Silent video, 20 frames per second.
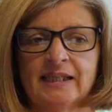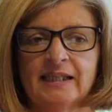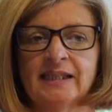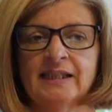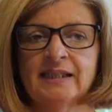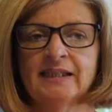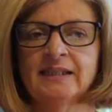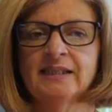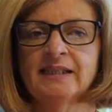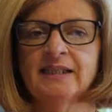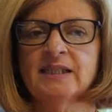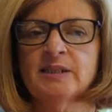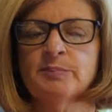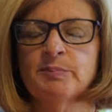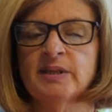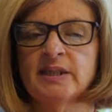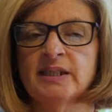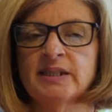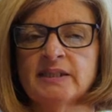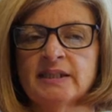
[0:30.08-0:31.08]
In these
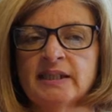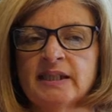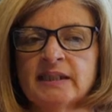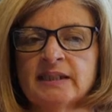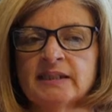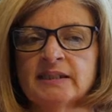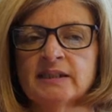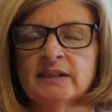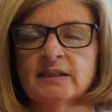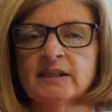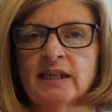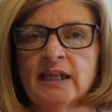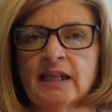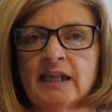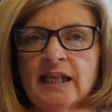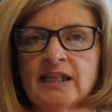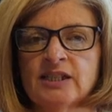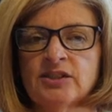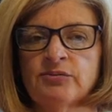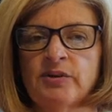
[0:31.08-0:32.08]
meetings,
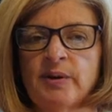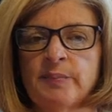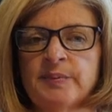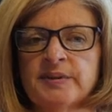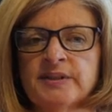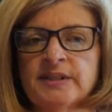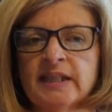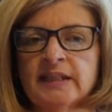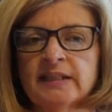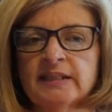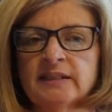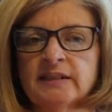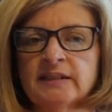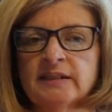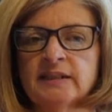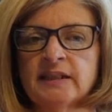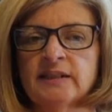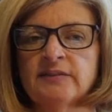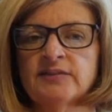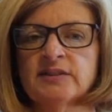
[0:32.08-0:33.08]
class
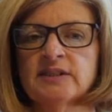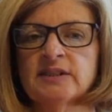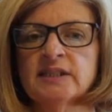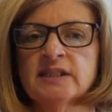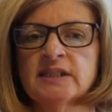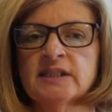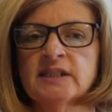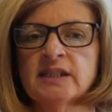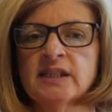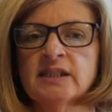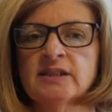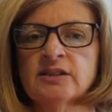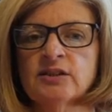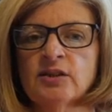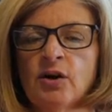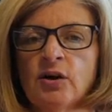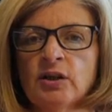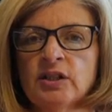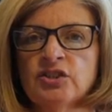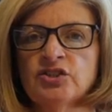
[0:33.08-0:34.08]
representatives discuss
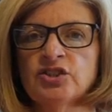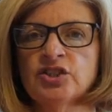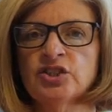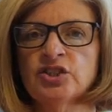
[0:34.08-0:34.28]
college